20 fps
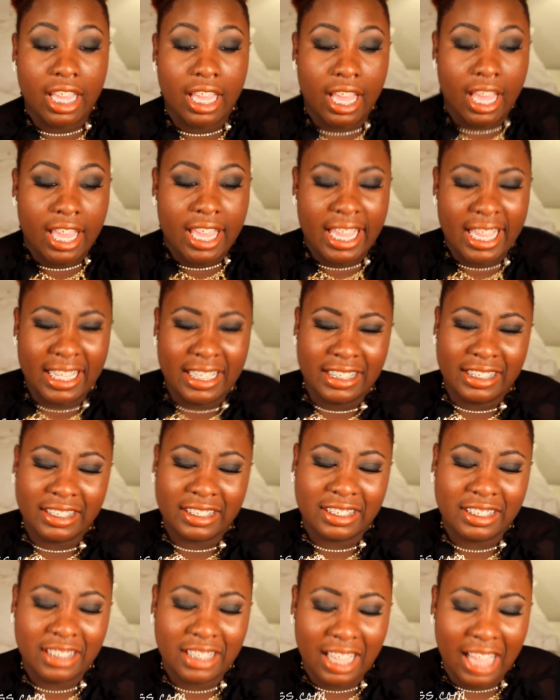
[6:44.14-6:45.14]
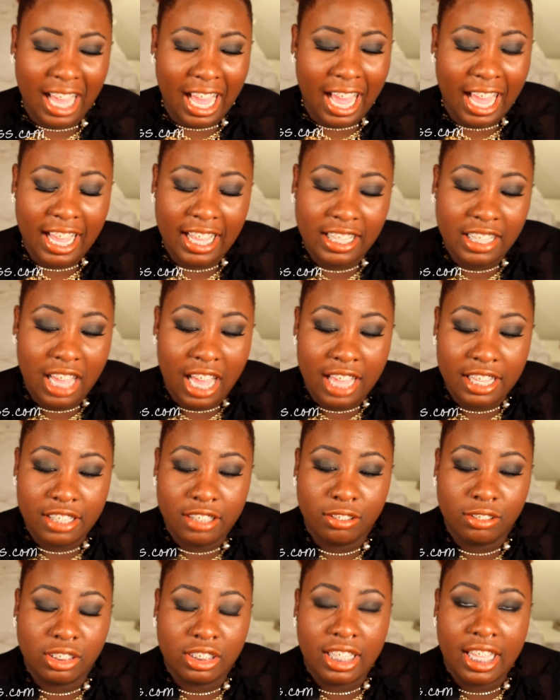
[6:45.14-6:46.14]
and I
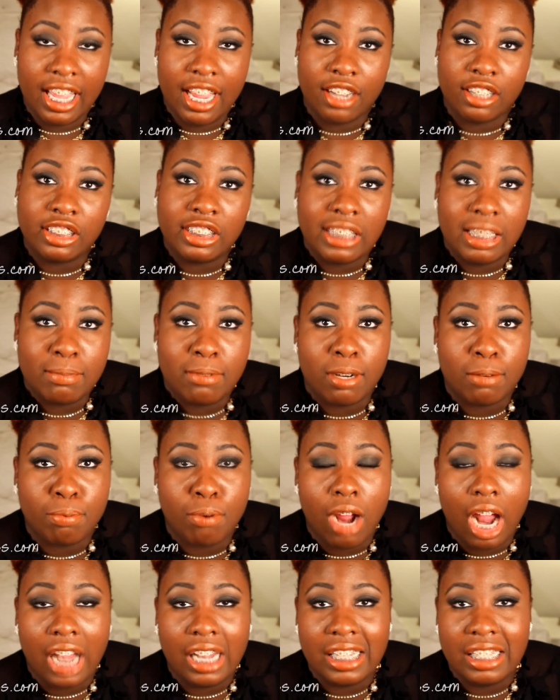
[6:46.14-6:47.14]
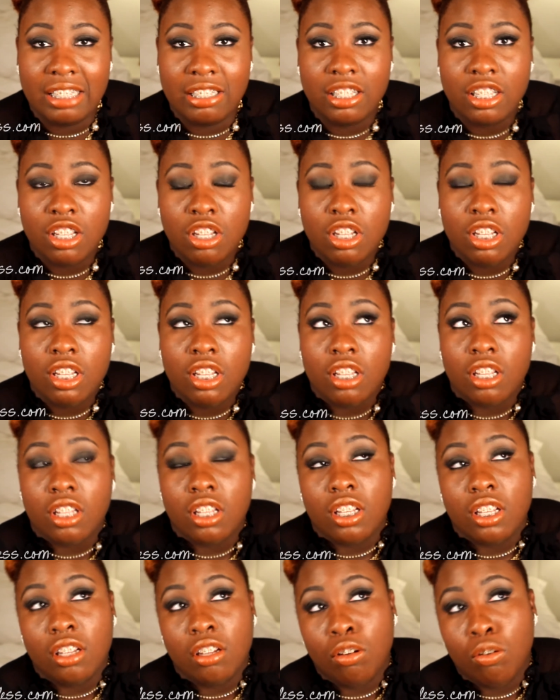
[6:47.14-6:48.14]
use the hair steamer probably
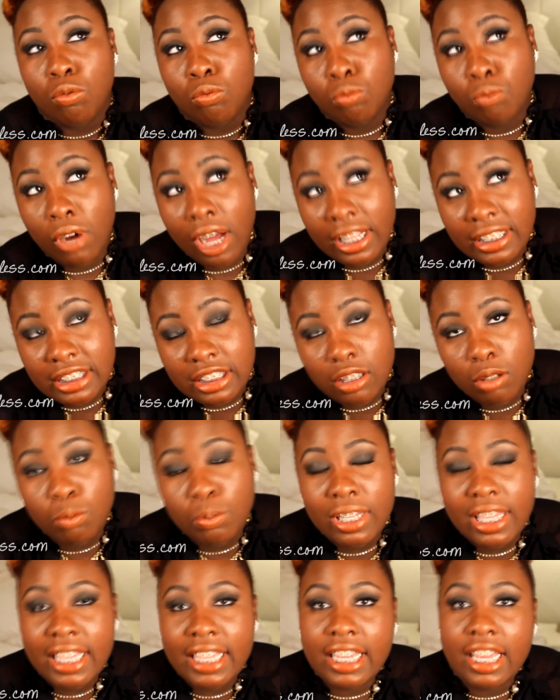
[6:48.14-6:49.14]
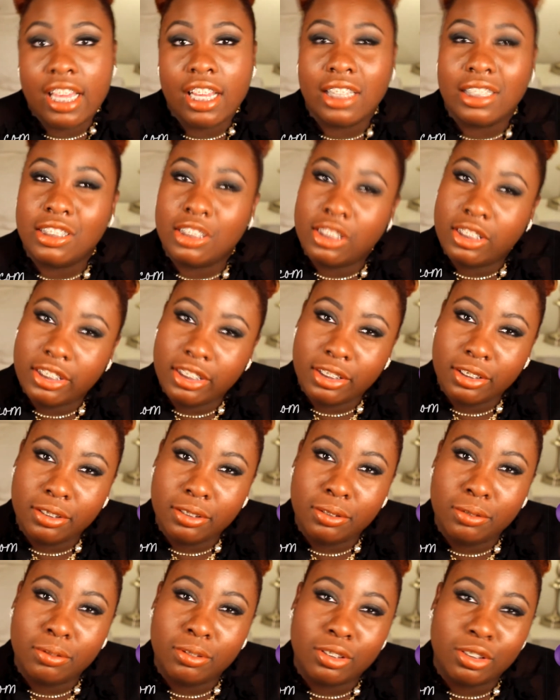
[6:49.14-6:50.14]
once a week
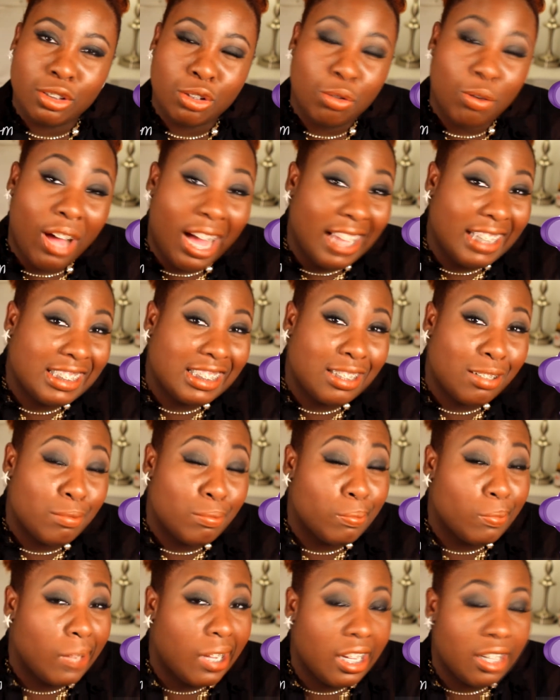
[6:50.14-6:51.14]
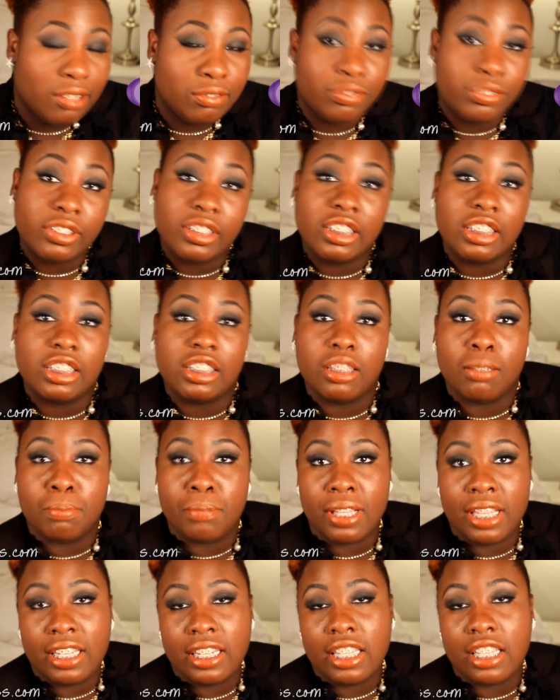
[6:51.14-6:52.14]
to twice a month, just
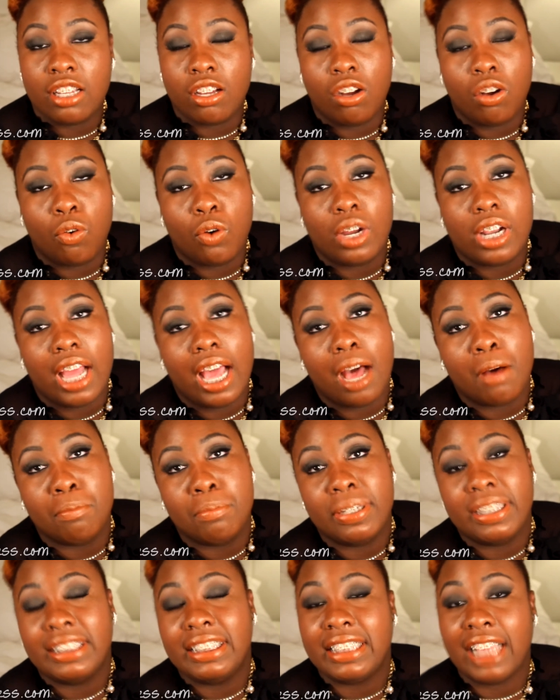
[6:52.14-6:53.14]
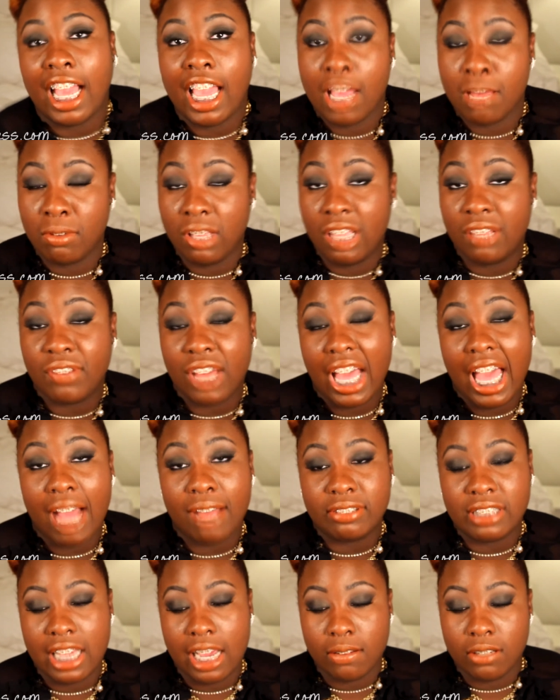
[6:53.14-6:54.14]
depending on how busy I am, if I
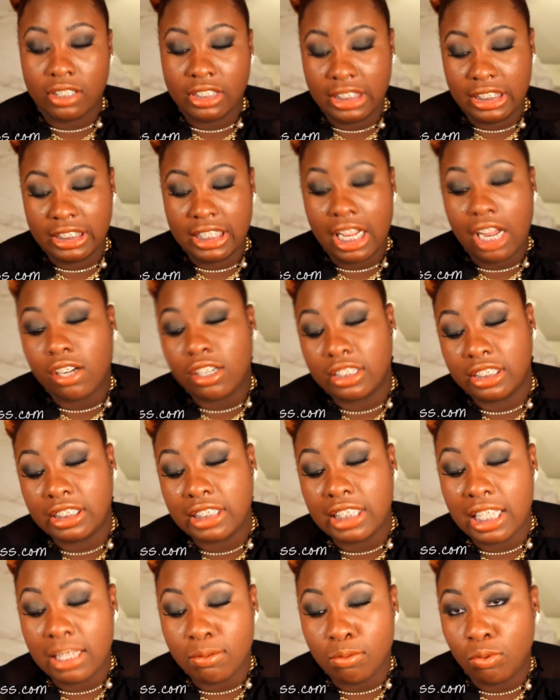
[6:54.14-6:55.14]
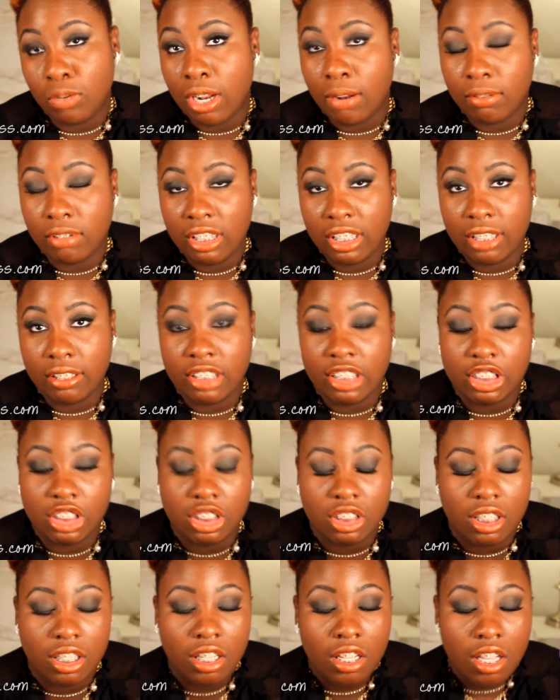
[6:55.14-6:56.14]
have time to sit down and steam while deep
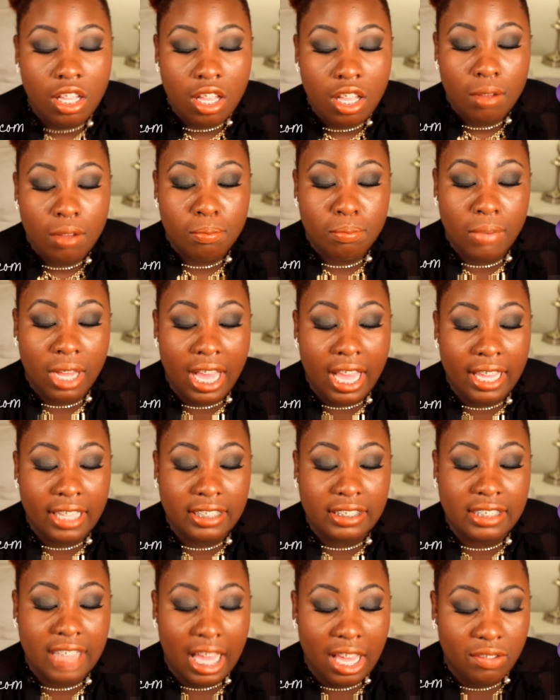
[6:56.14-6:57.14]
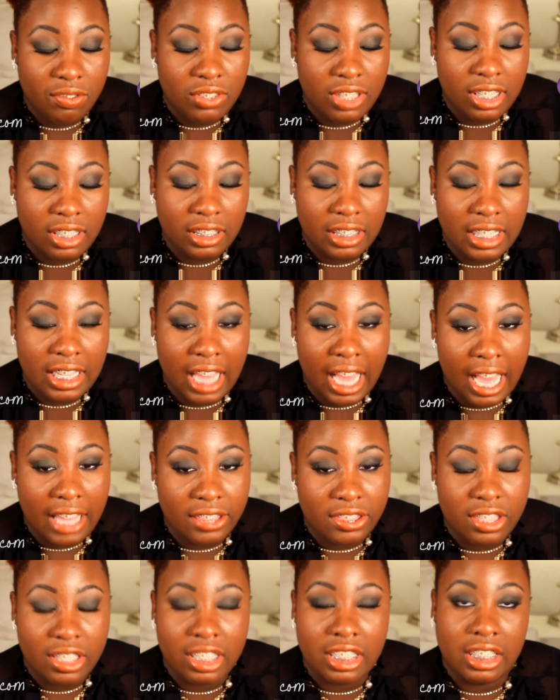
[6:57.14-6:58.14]
conditioning. But definitely I
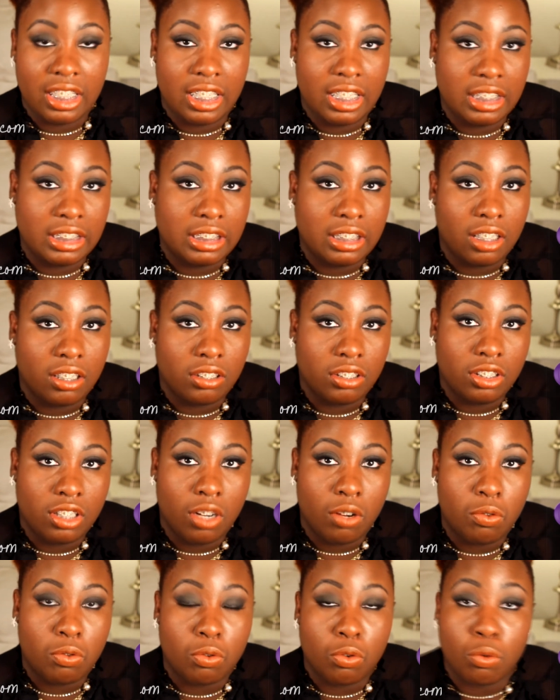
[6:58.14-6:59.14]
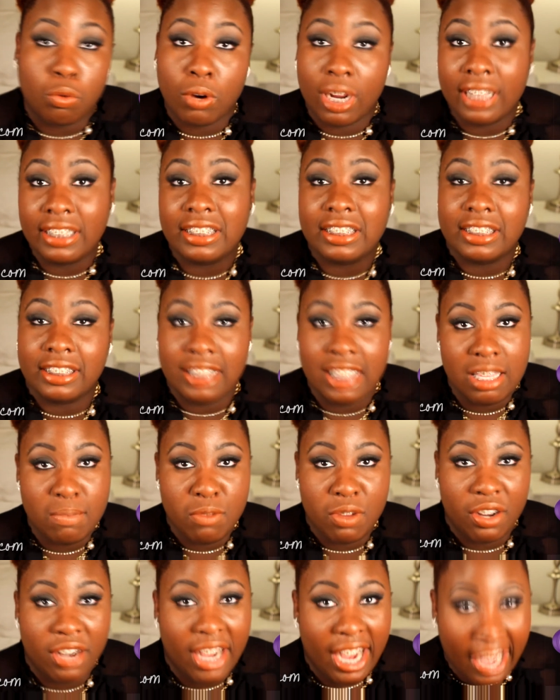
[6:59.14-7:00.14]
think it is, you know, great to
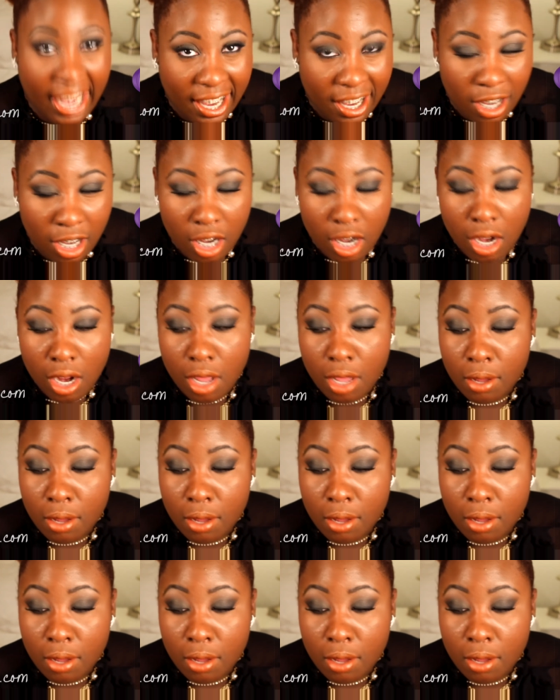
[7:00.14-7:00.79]
steam your hair,